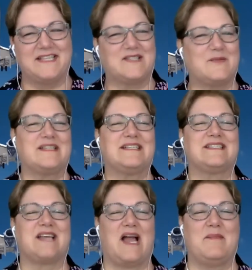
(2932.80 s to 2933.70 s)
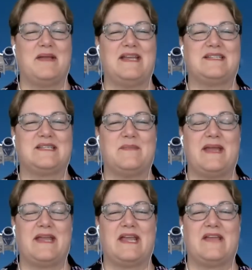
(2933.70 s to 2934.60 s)
this week's assignment is to
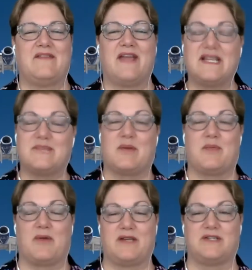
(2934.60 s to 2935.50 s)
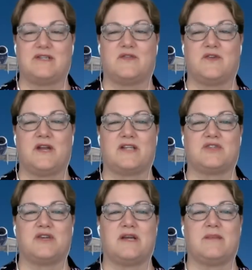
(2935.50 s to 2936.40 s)
make advanced preparations for your next
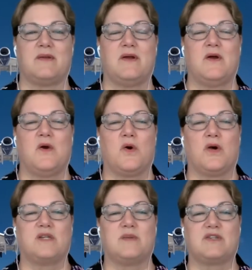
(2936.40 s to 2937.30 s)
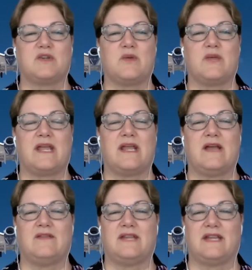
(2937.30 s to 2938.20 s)
trip or a special weekend
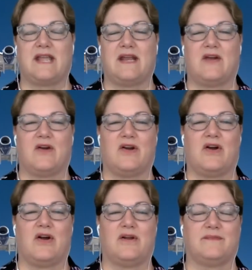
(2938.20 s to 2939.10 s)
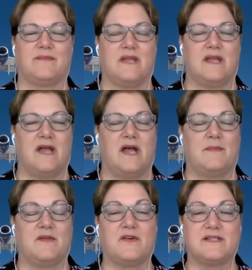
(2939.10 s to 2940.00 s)
of dedicated R&R.
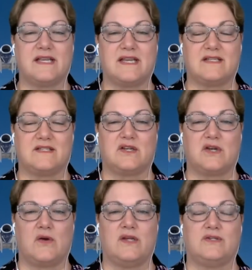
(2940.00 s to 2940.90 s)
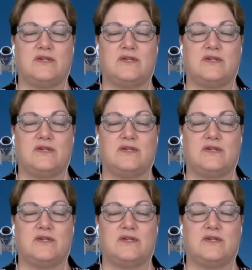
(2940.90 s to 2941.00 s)
Um, the first thing is to go into